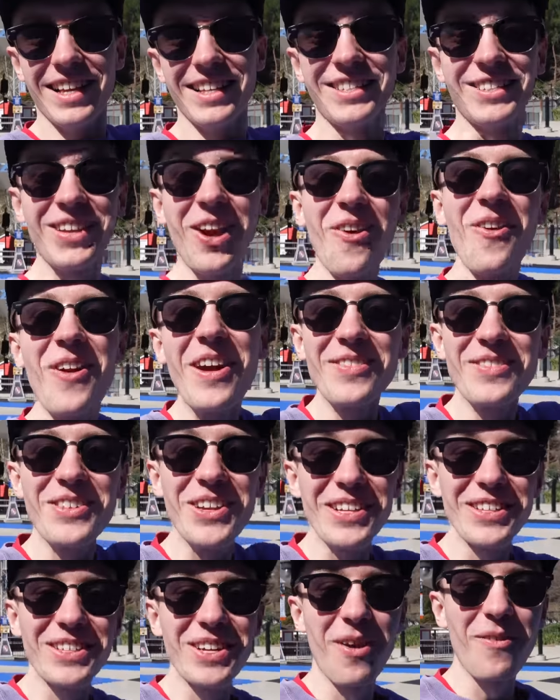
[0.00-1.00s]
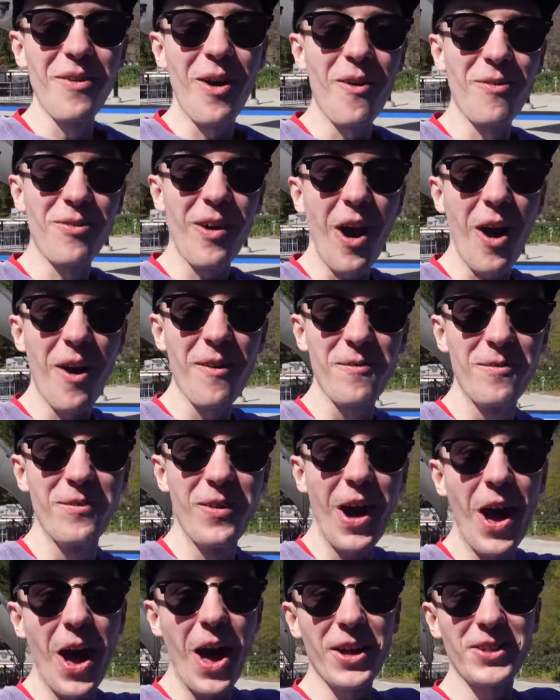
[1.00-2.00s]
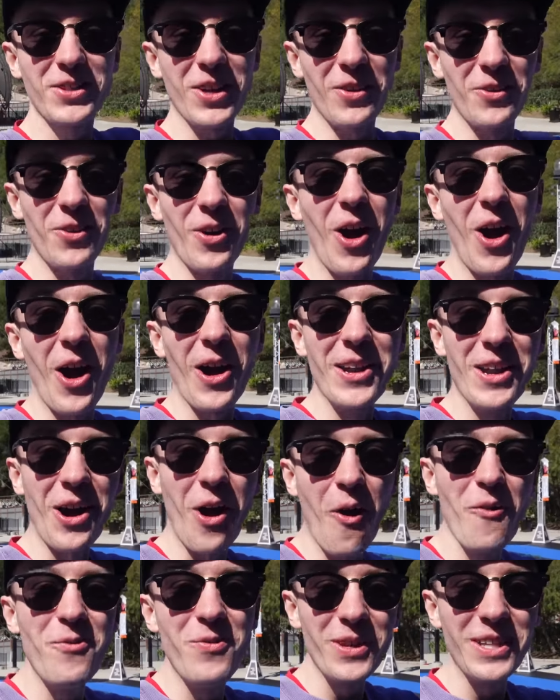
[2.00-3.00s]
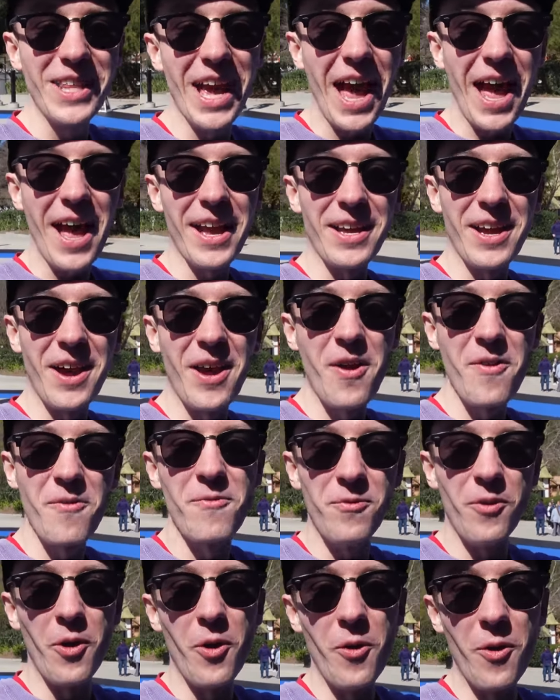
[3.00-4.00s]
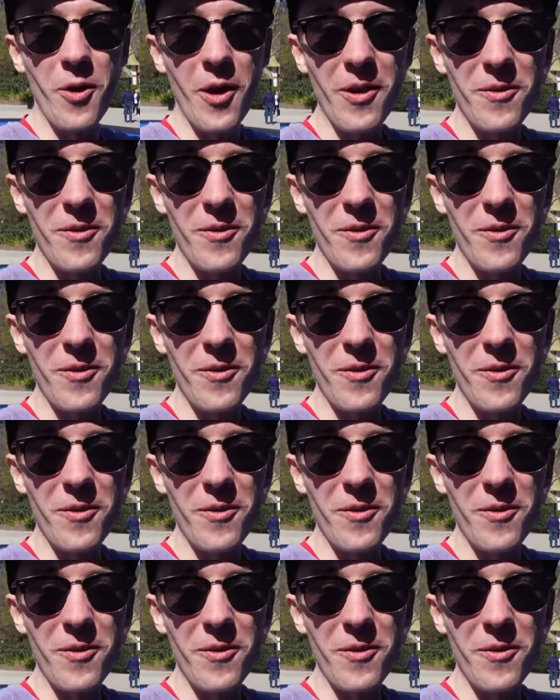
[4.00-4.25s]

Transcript: So we've just come off our first ride of the day, full